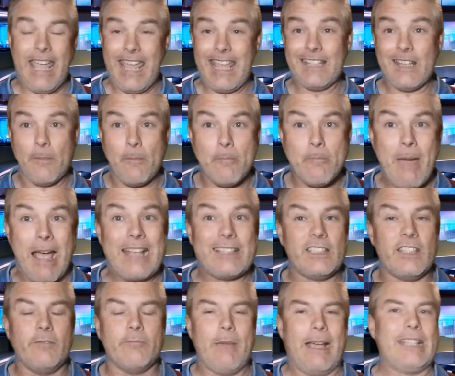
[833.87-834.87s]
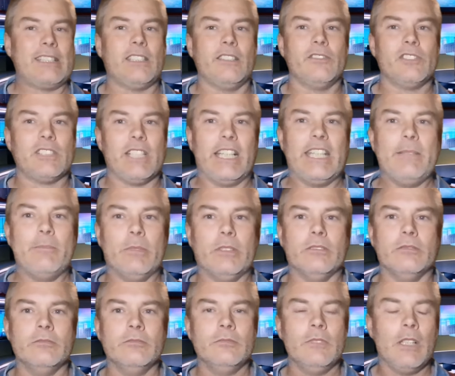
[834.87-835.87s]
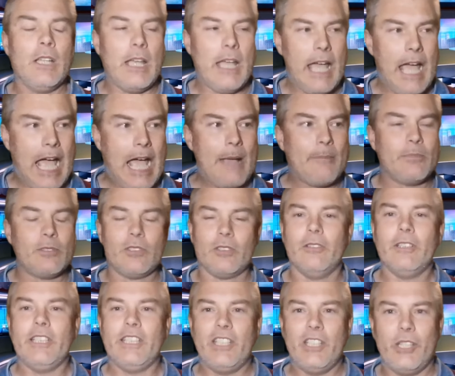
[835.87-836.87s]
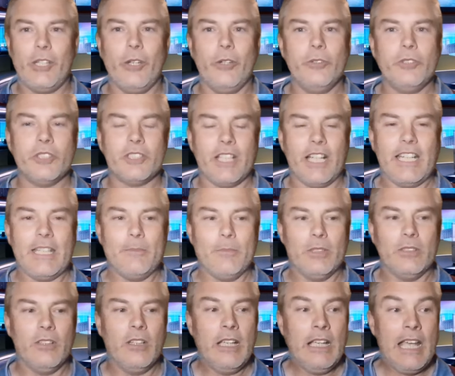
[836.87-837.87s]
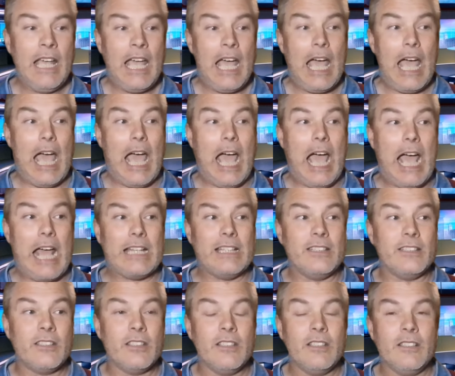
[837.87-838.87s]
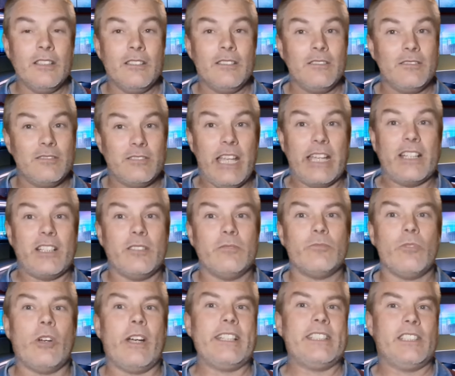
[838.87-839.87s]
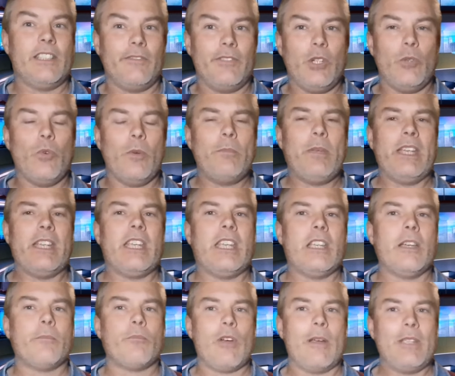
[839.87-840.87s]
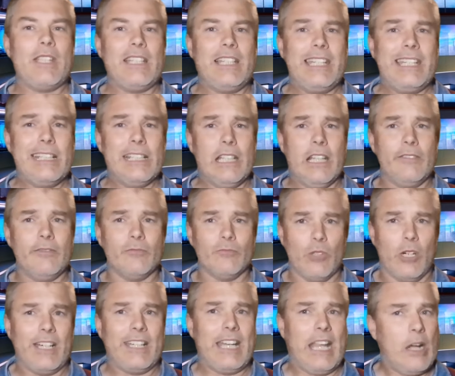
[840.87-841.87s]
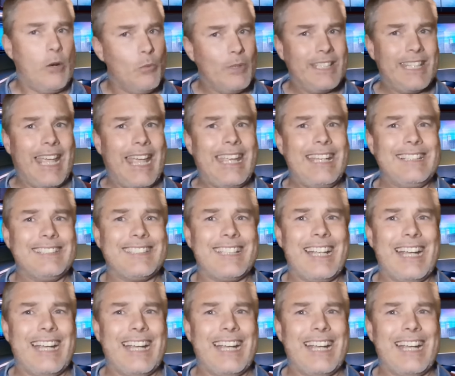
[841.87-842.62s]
is a massive, massive statement. Absolutely huge statement. And Declan Rice, if you were picking a Premier League 11 right now, would get into